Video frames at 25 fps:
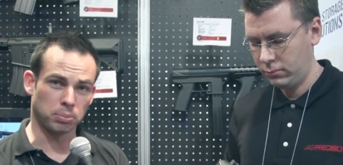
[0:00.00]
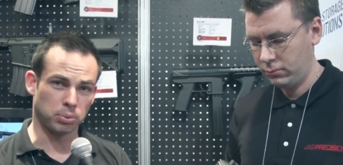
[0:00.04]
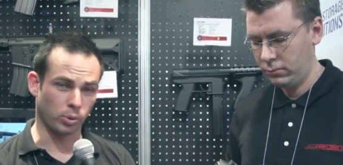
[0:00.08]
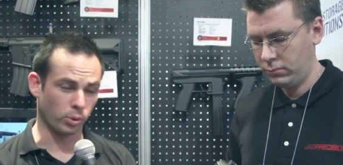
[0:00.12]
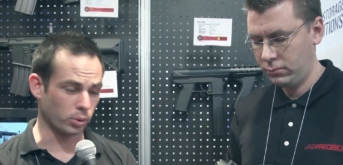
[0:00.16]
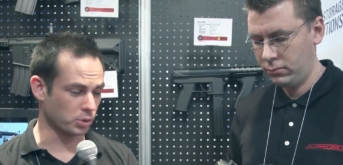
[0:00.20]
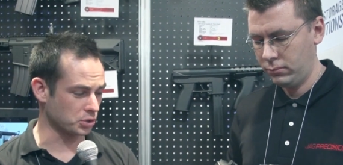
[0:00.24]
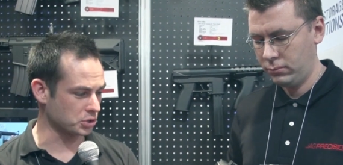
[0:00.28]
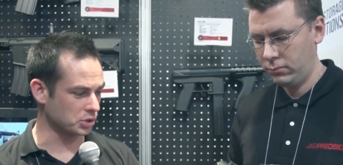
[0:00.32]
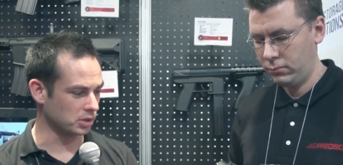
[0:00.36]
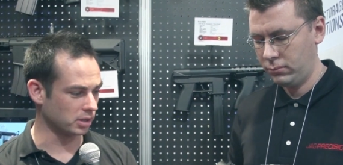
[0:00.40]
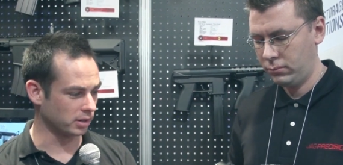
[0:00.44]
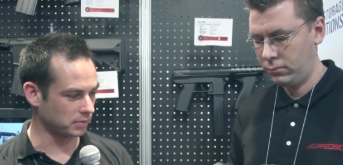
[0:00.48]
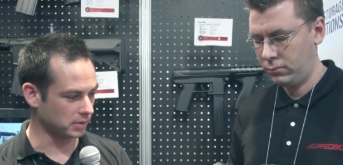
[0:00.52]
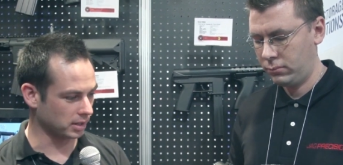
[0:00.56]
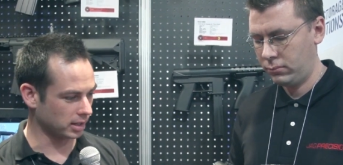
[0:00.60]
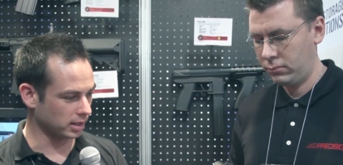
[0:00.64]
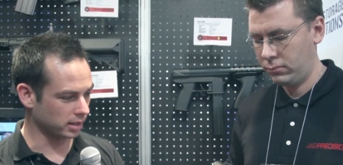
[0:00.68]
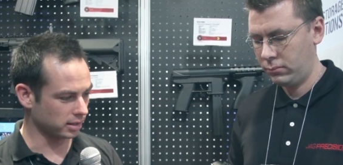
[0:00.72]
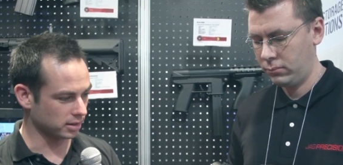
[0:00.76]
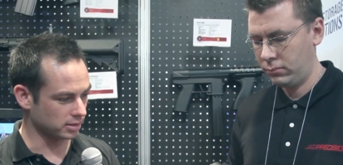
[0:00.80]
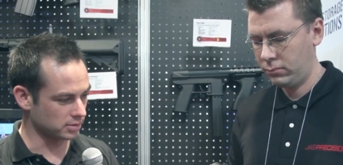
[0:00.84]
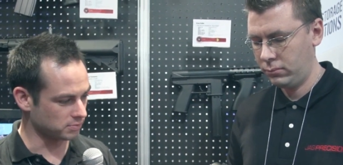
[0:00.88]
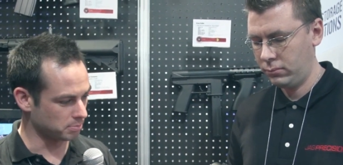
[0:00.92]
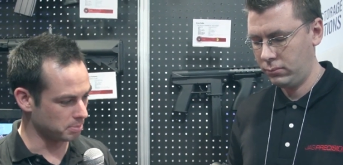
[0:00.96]
Speaker 1: portion of the
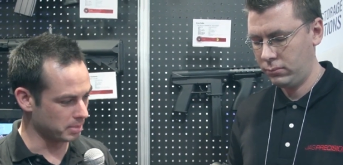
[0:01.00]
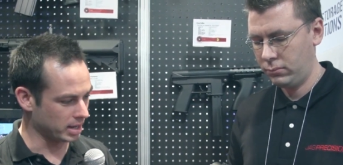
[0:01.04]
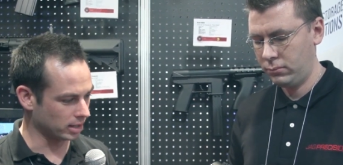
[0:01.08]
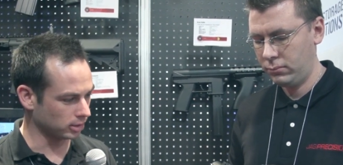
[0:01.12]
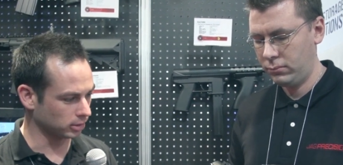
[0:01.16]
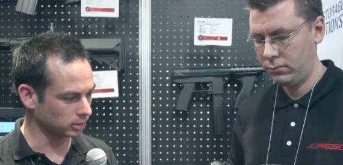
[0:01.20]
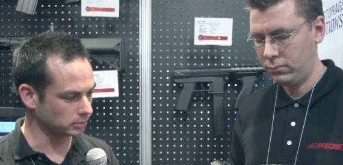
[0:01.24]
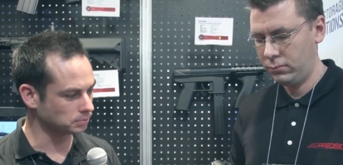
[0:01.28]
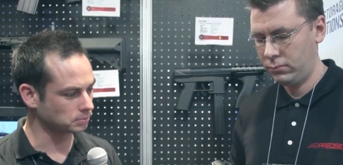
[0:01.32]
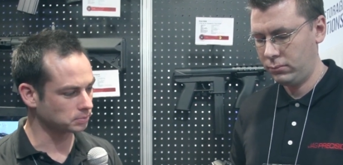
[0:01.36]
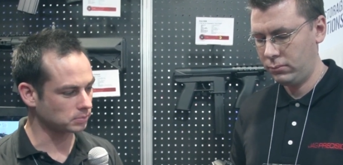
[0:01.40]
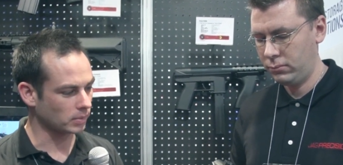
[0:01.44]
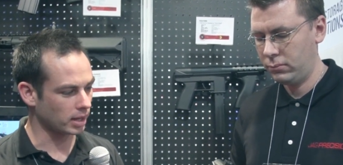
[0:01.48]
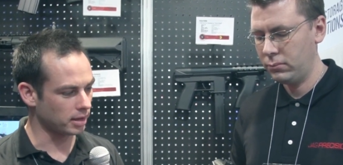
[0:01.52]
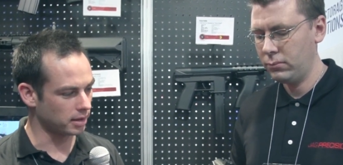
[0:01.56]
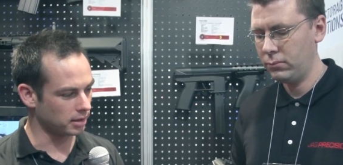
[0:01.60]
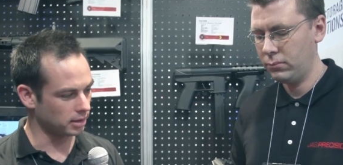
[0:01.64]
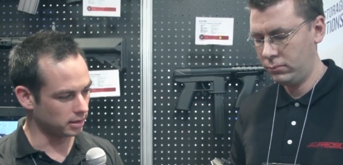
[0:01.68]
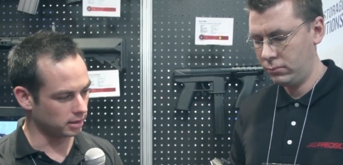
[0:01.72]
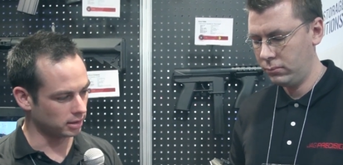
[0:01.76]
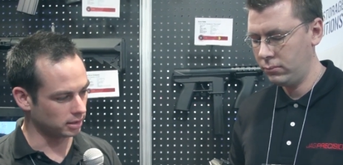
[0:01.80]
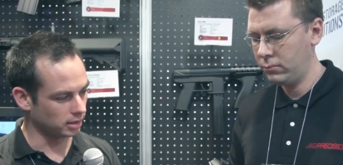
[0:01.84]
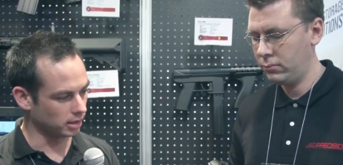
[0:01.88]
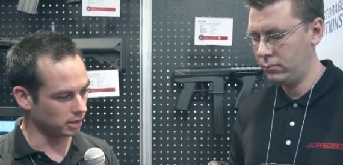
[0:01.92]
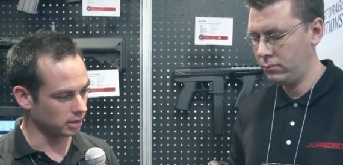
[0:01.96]
gun is metal
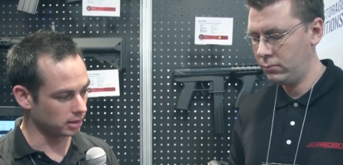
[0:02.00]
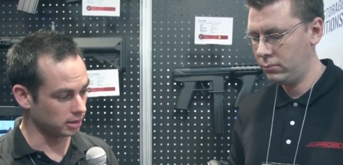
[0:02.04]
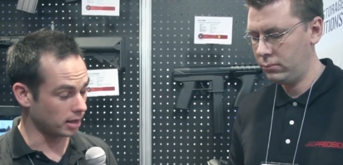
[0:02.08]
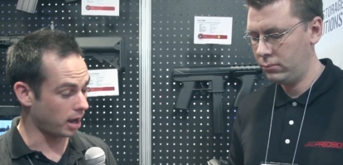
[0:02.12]
the,